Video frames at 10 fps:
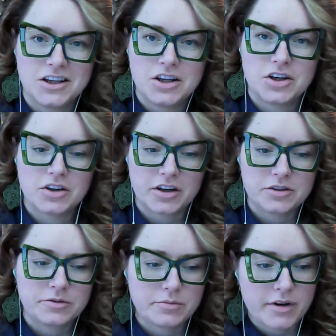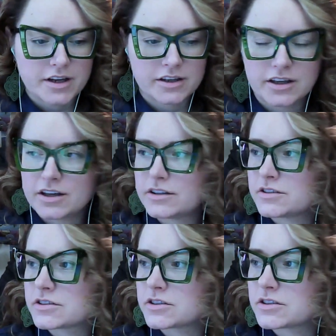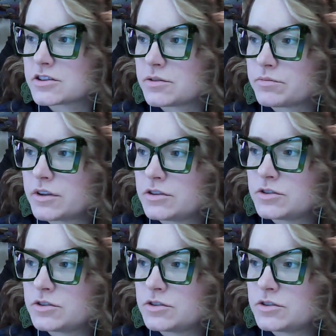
Okay, we're back, and let's just jump into